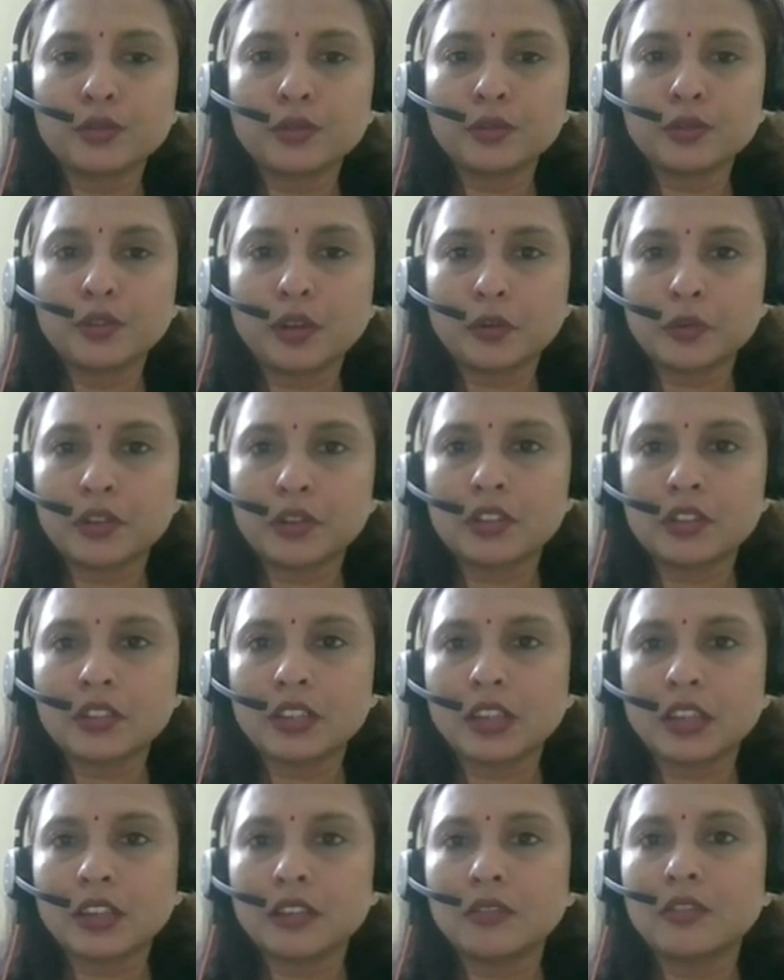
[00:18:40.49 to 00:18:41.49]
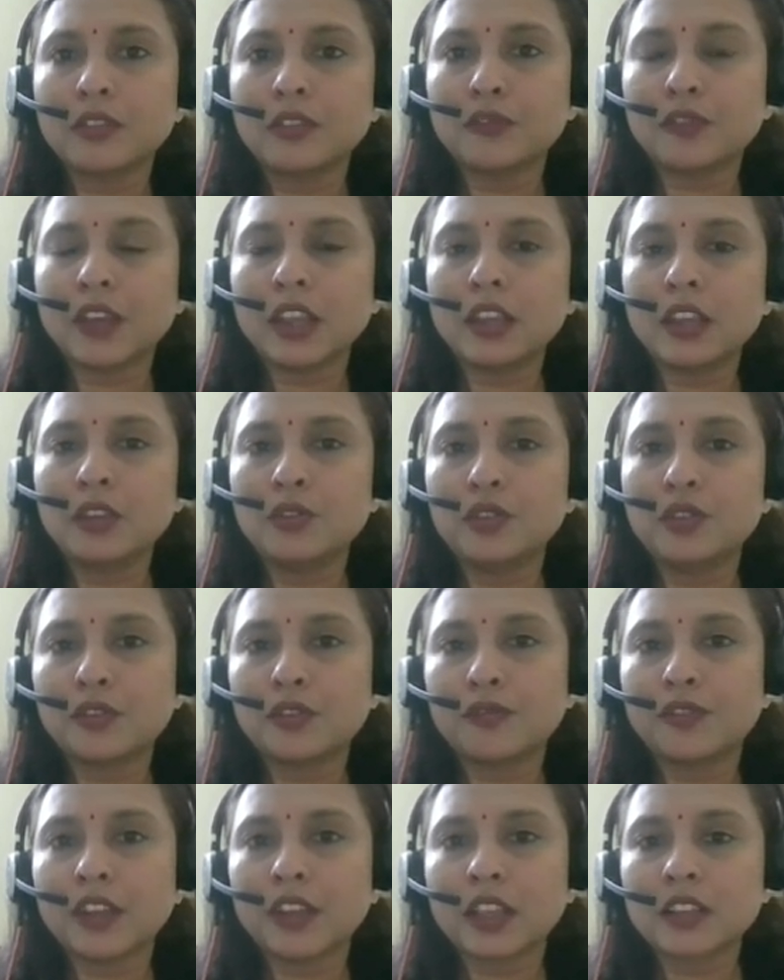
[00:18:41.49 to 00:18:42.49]
two routers and define your
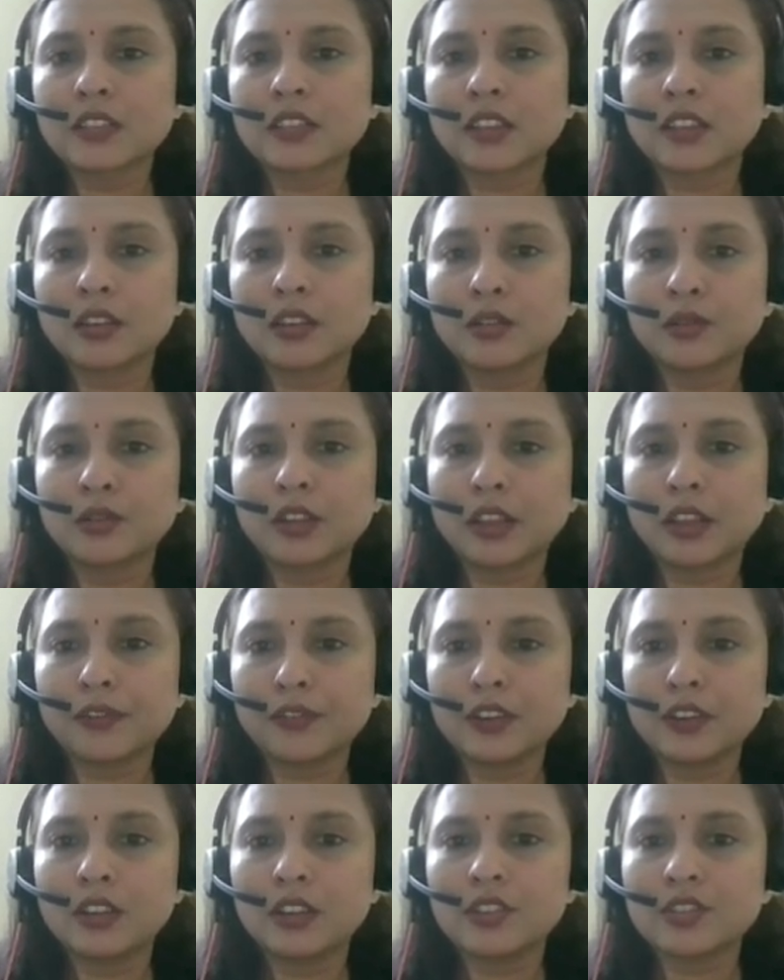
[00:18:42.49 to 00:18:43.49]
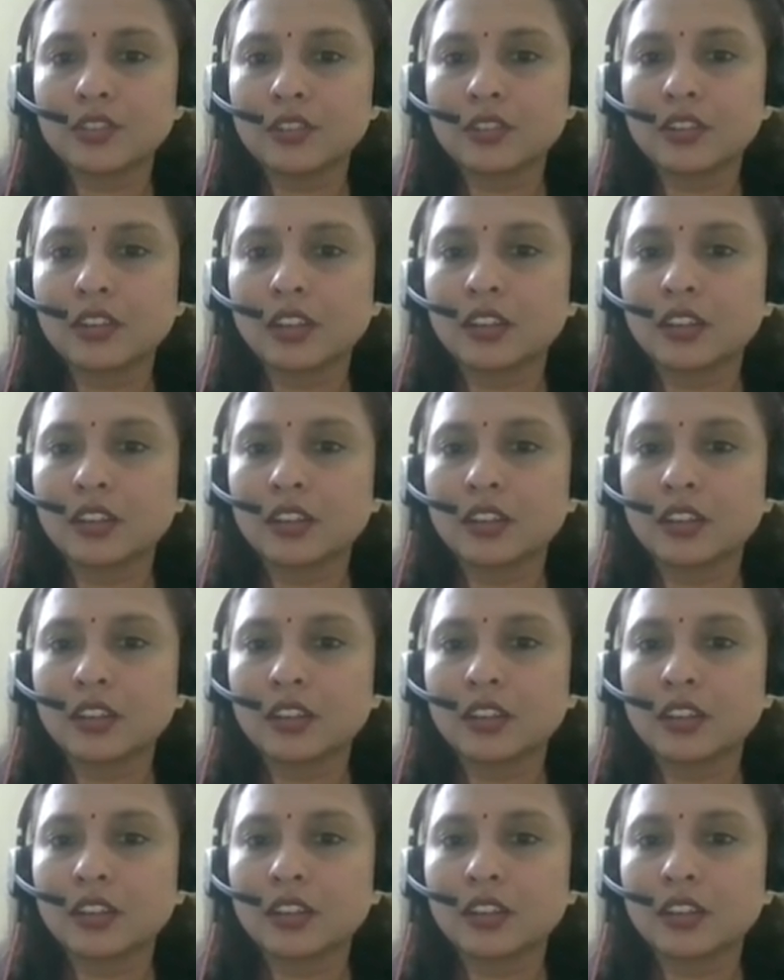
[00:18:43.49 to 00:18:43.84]
flex algo definition,